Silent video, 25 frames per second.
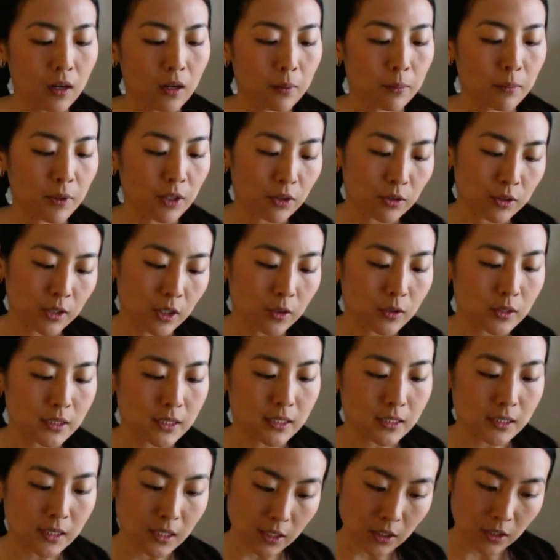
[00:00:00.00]
middle notes,
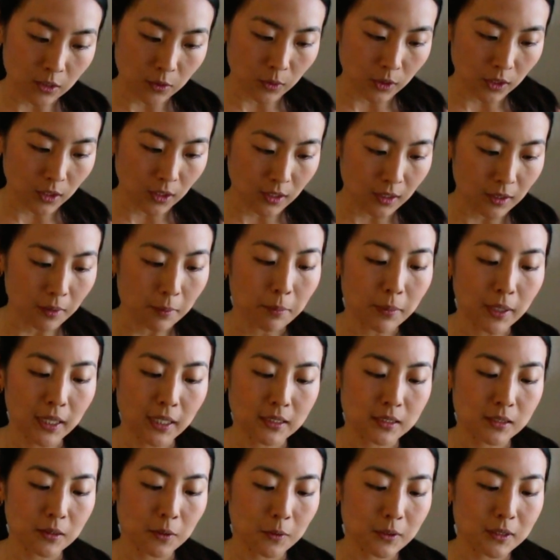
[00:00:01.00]
cedar wood,
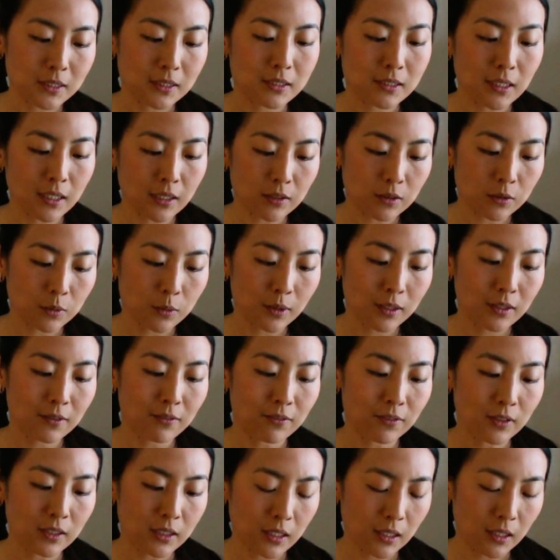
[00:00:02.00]
base notes, sandalwood,
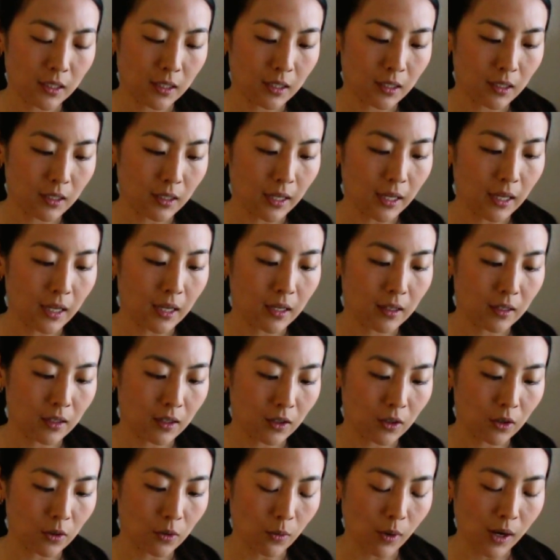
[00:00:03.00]
vanilla,
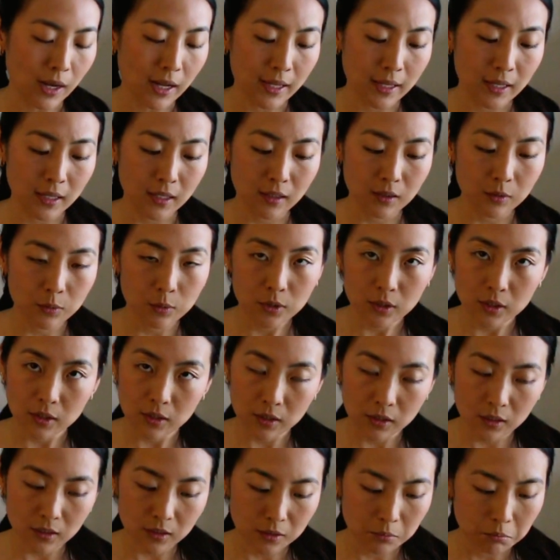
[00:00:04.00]
and guaiac wood.